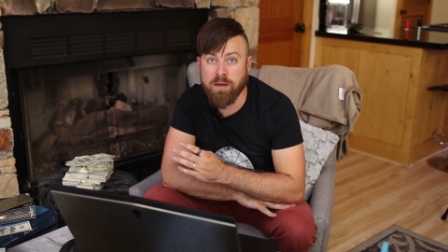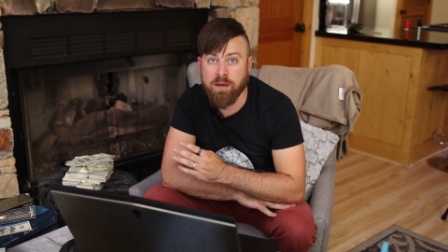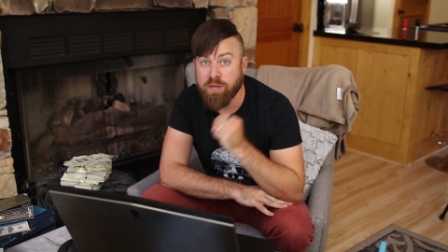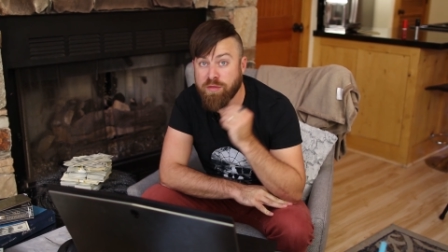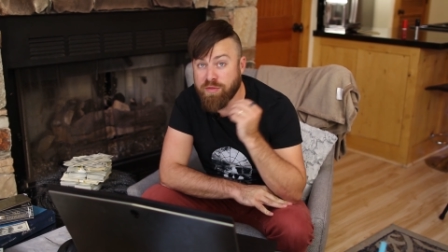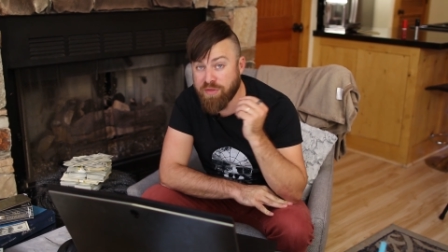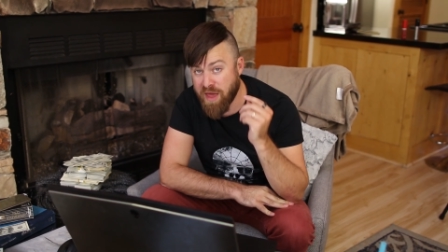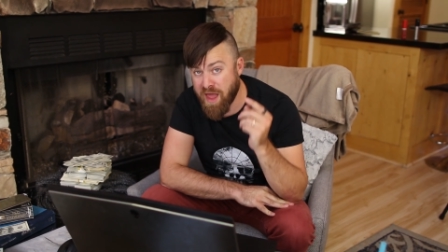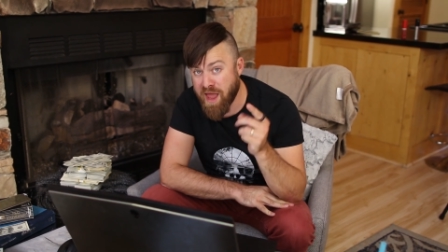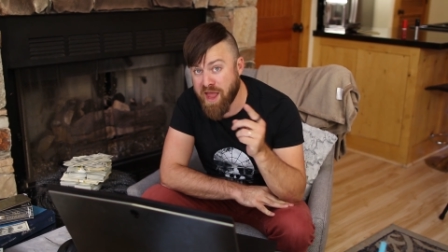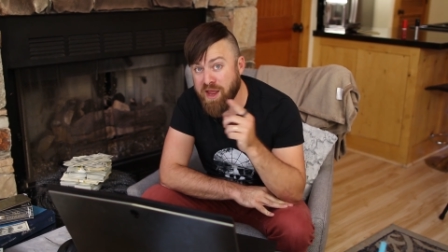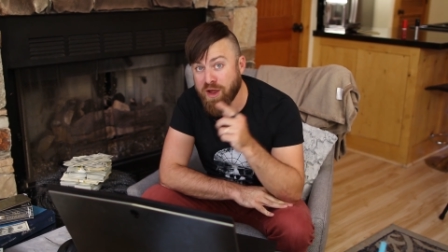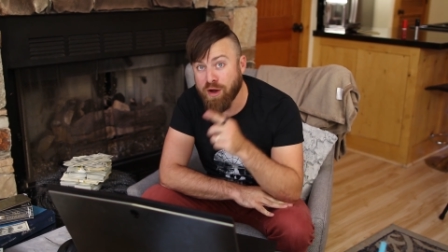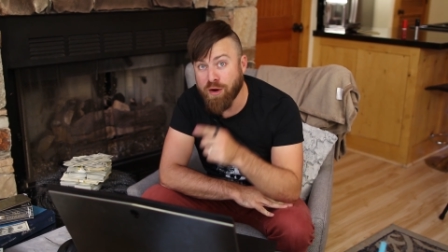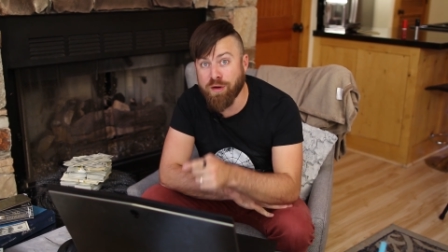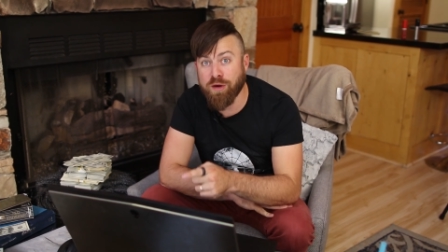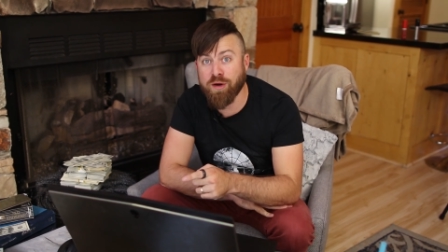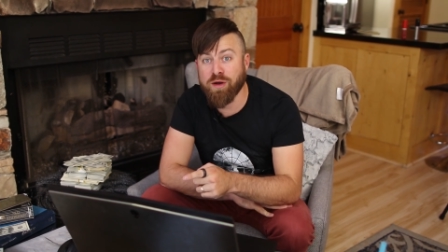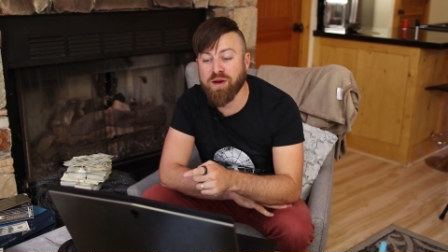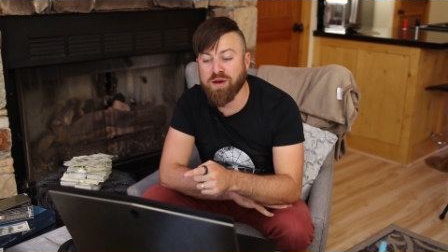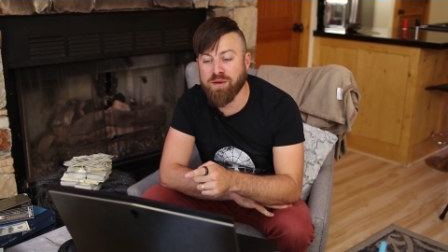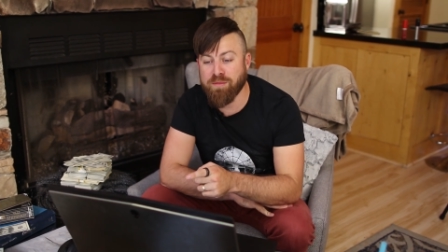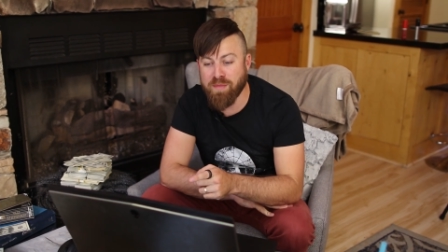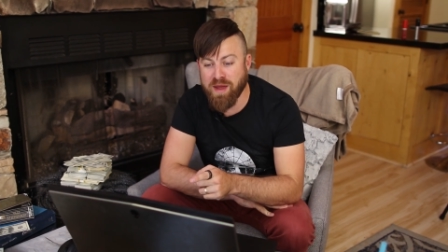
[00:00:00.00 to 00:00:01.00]
they are
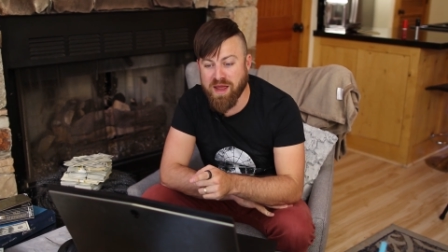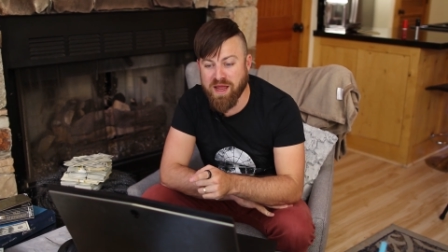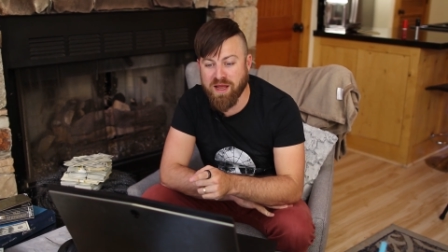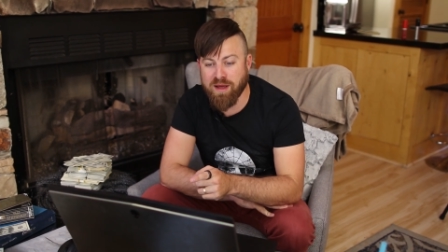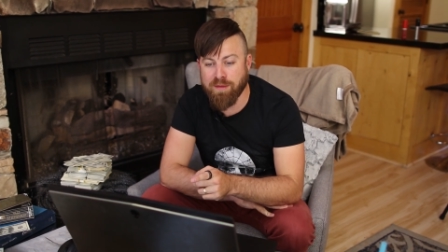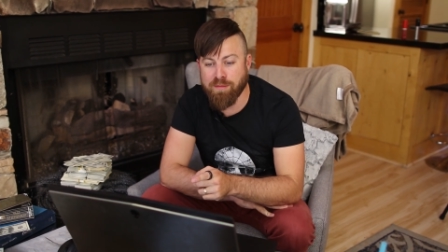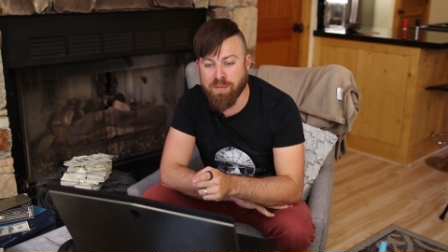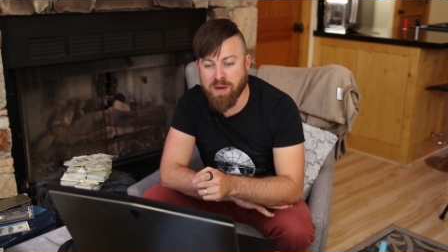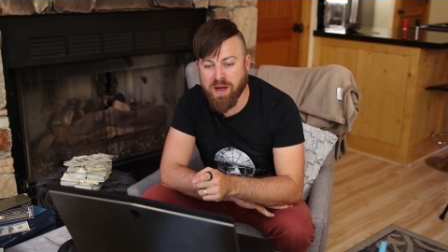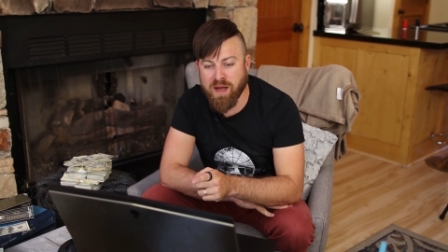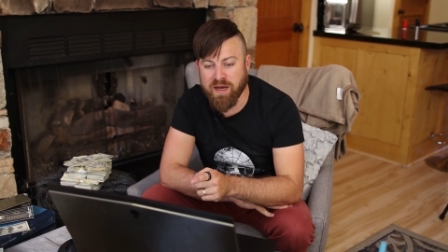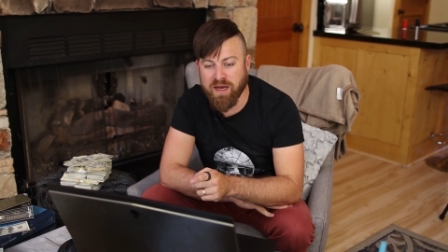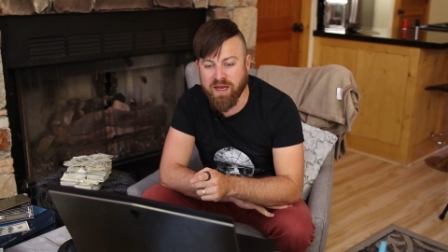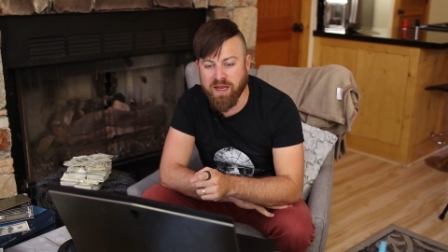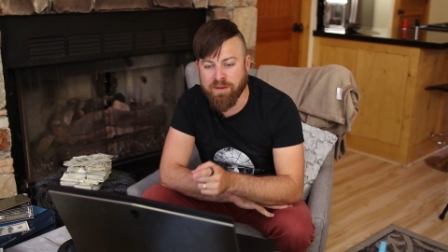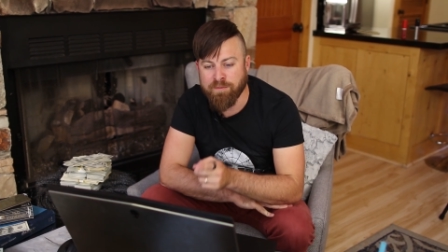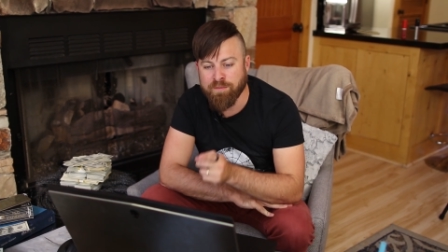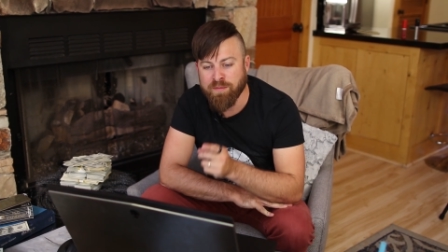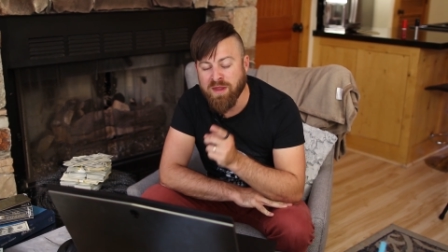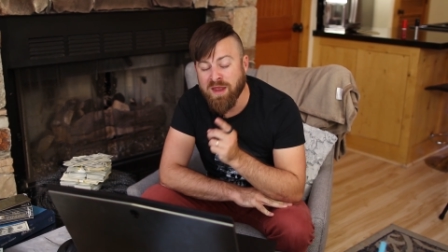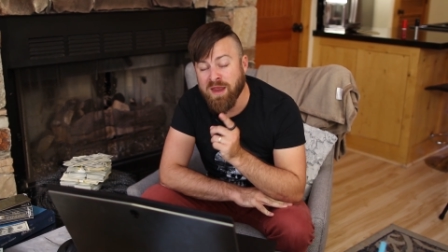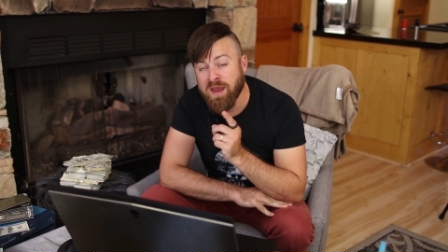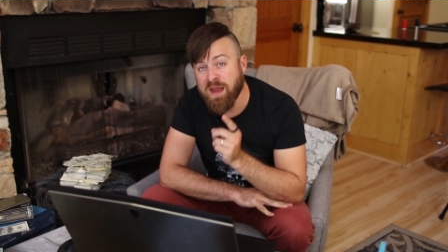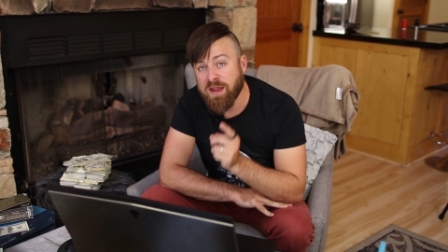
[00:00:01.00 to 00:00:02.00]
going to make money.
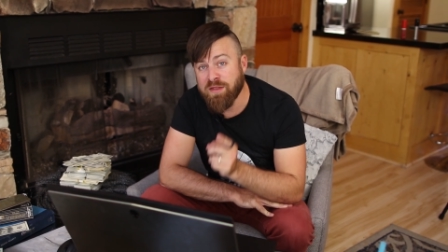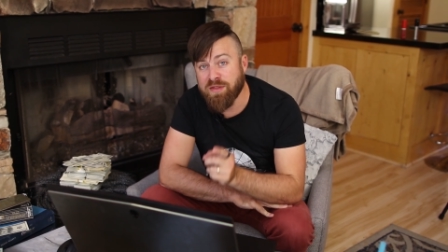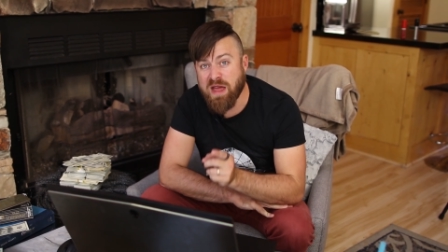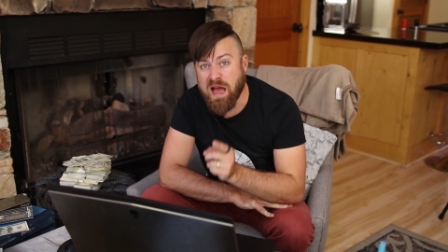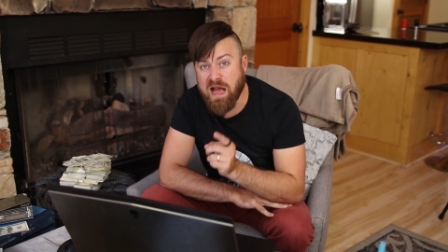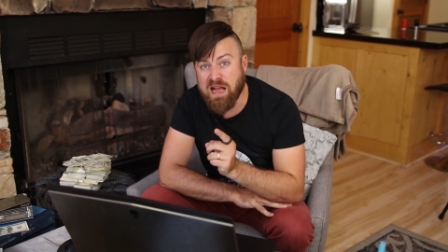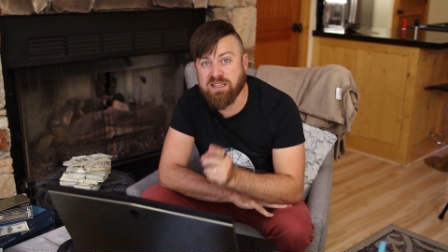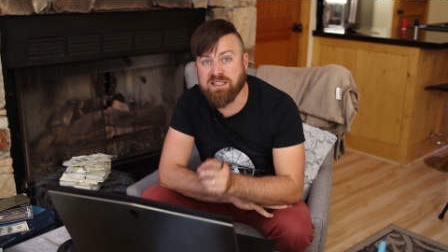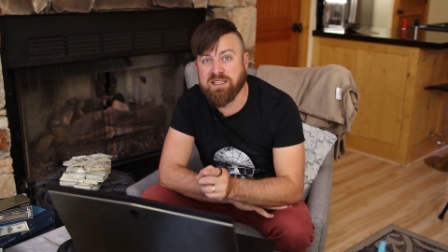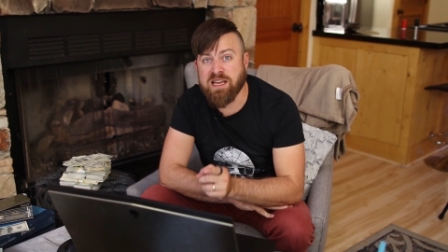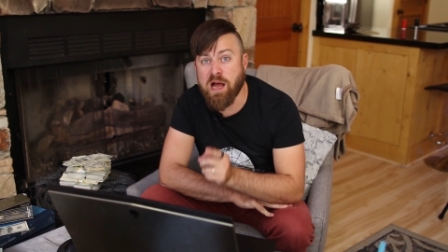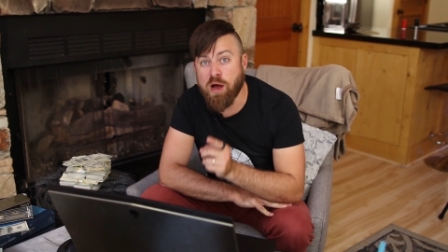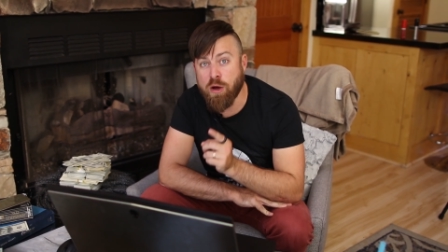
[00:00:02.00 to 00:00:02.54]
And that's